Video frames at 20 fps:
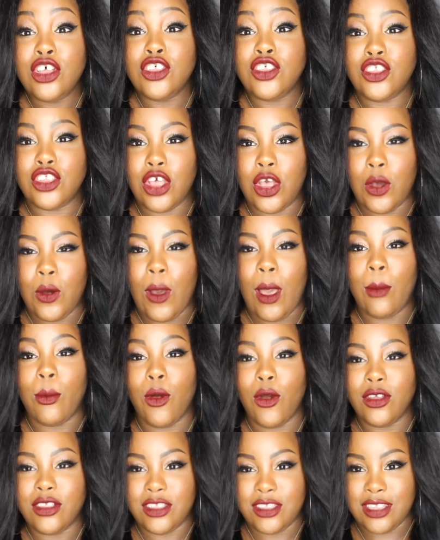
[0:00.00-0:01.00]
So I'm
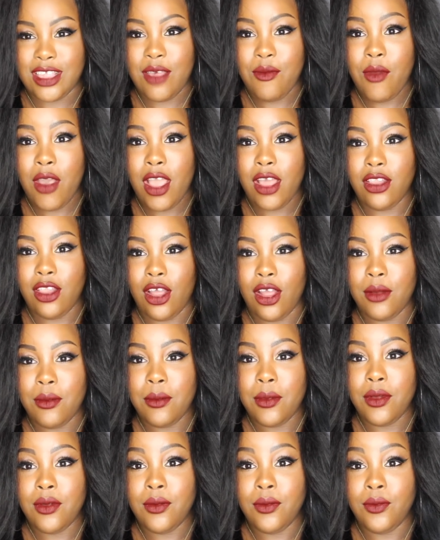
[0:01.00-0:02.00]
going to set my
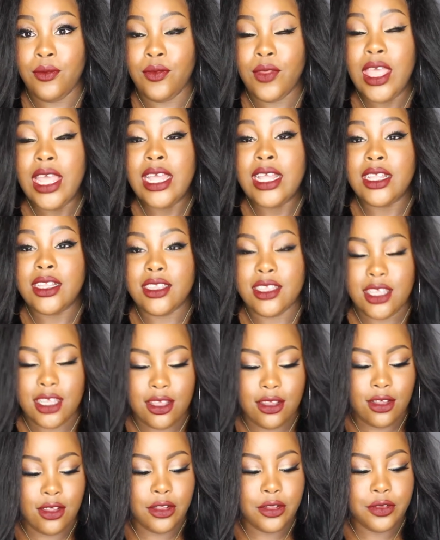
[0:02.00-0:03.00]
alarm
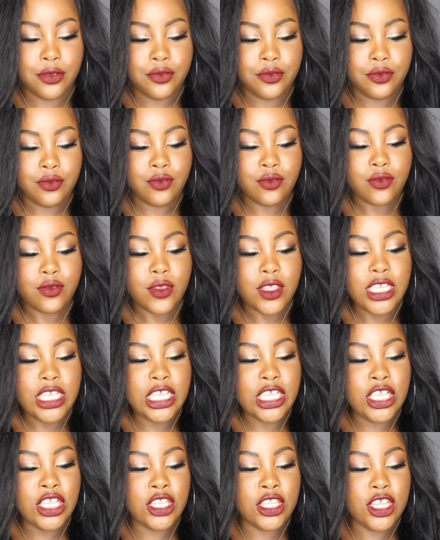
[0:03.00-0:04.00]
till
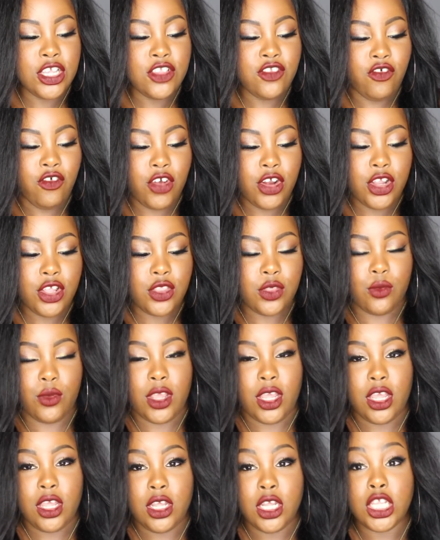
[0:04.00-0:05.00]

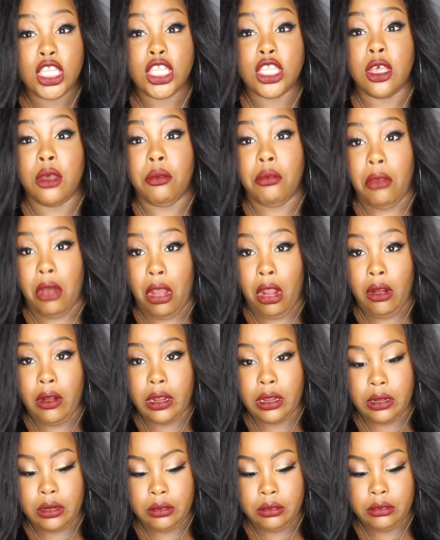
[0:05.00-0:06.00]
6.43
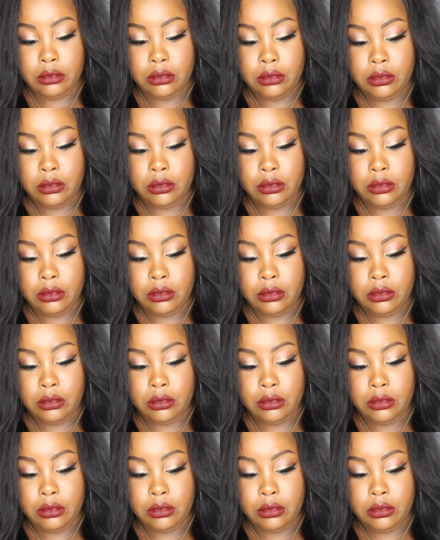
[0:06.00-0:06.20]
tomorrow